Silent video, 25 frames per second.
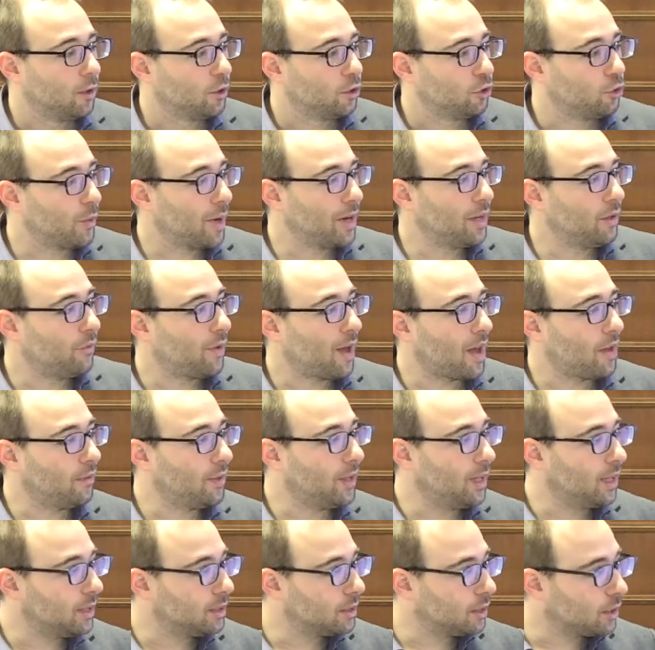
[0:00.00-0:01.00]
25
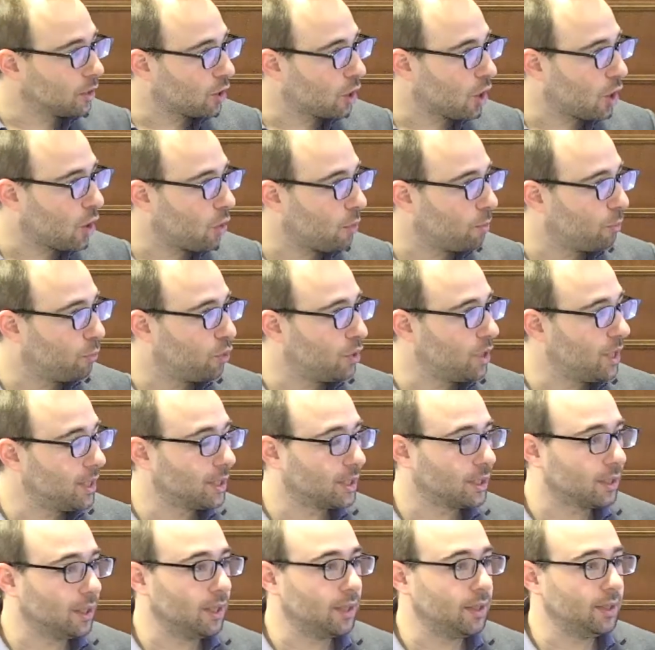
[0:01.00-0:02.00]
years ago,
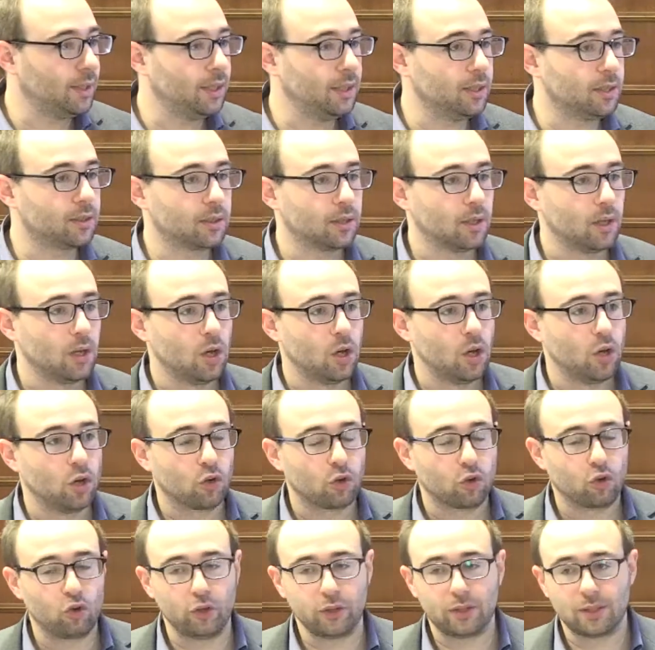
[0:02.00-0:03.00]
political elites
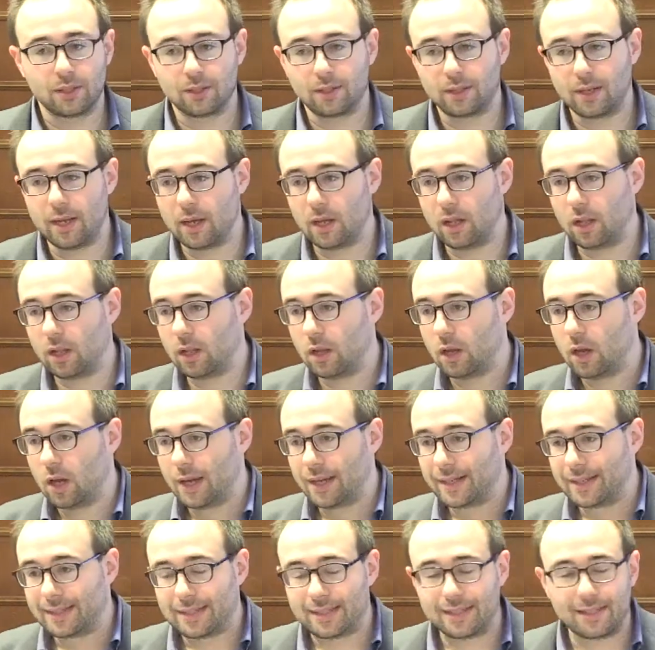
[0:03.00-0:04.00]
could still
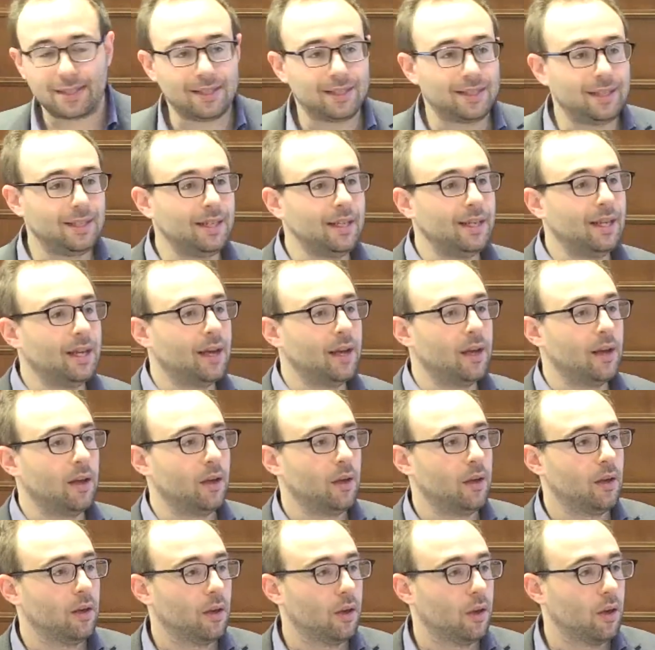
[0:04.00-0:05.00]

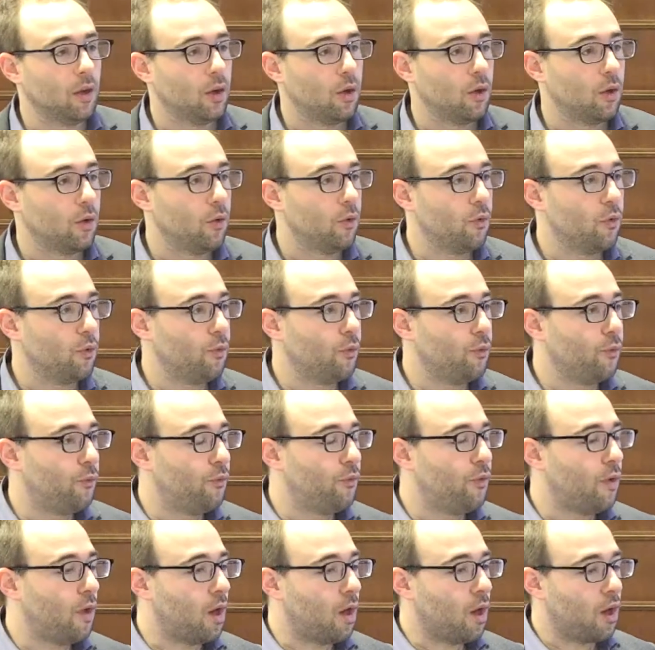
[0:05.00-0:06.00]
steer
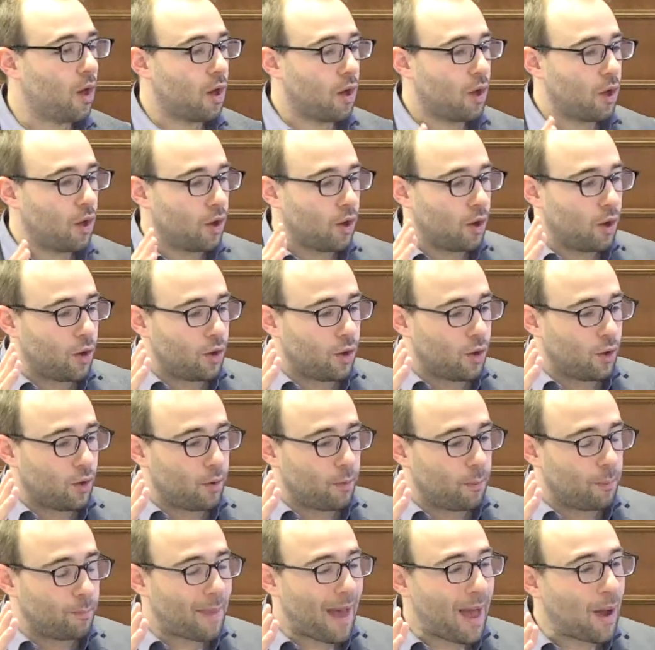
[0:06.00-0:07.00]
the
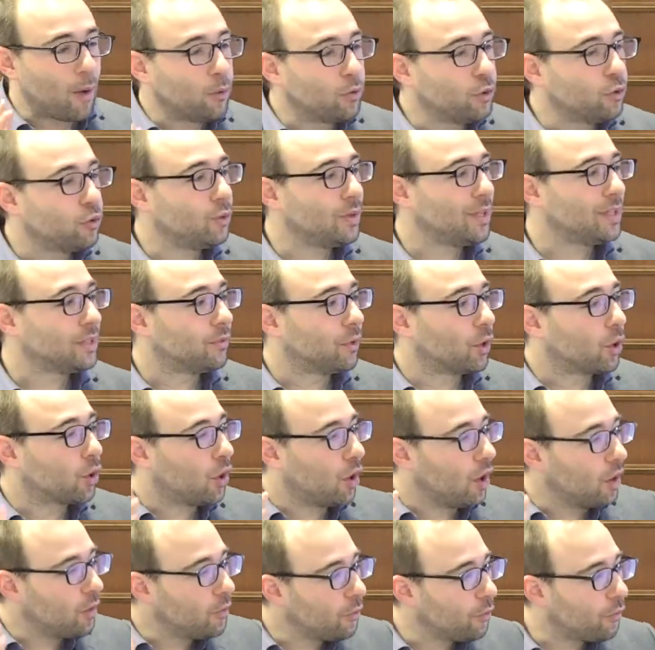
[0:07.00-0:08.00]
boundaries, the
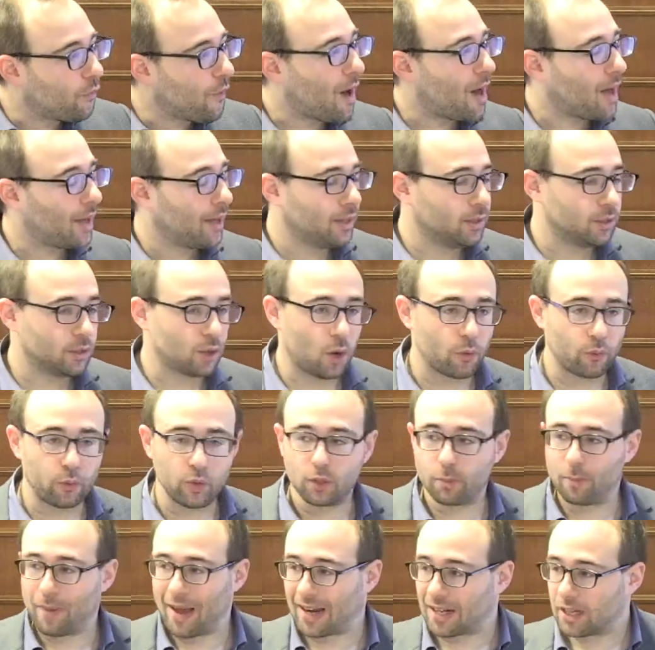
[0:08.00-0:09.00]
confines of
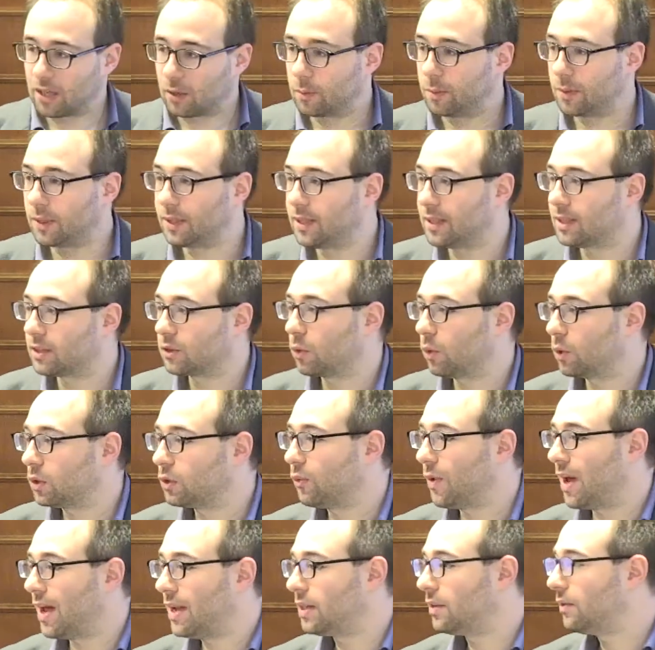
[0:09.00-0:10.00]
respectable discourse
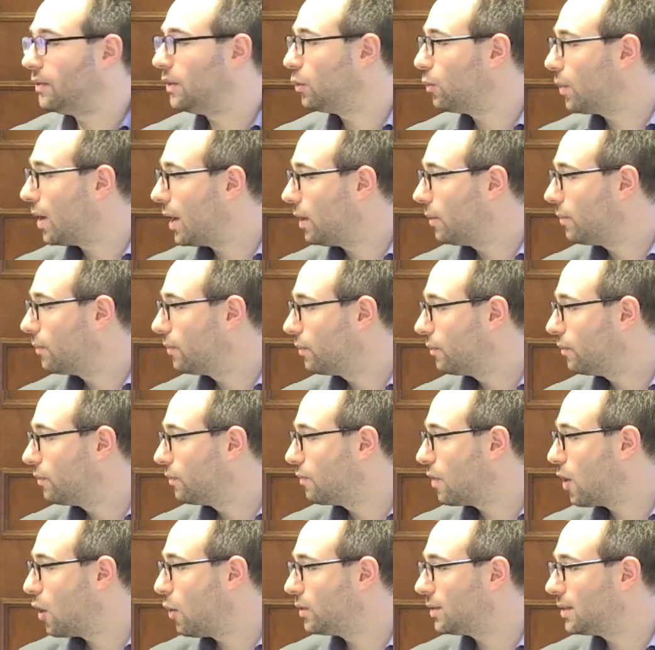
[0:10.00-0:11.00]
relatively well.
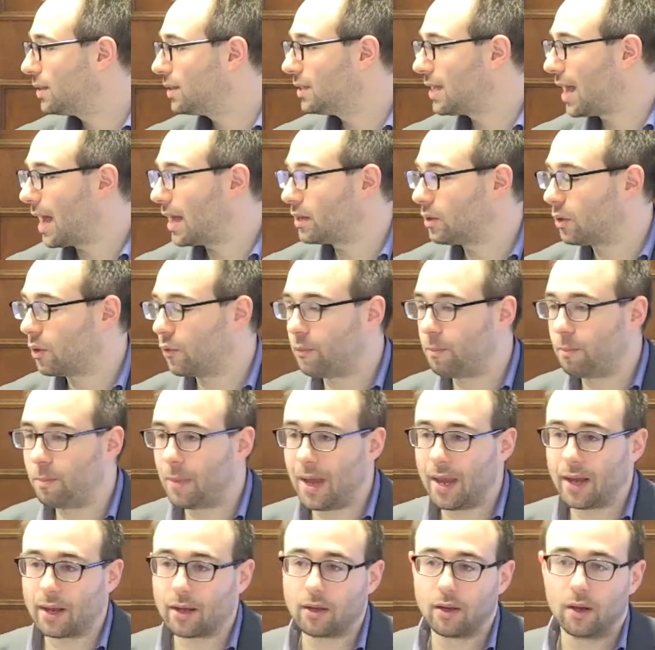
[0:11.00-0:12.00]
There was a set of
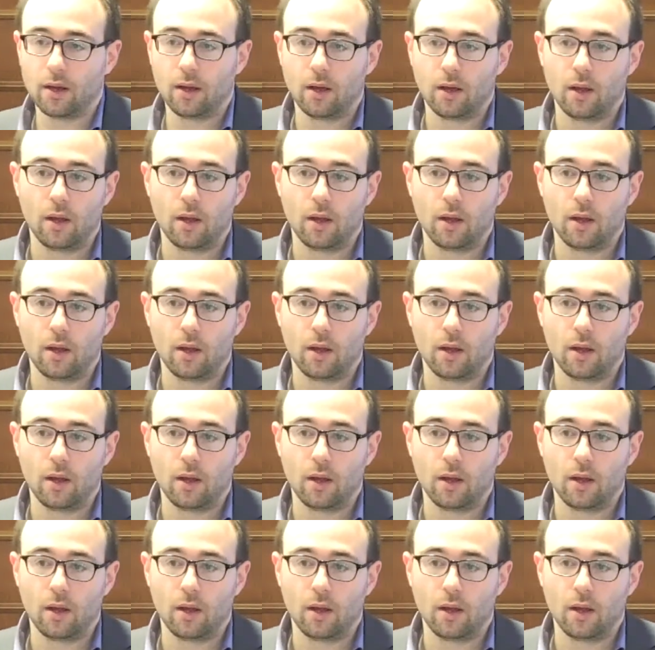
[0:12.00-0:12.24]
big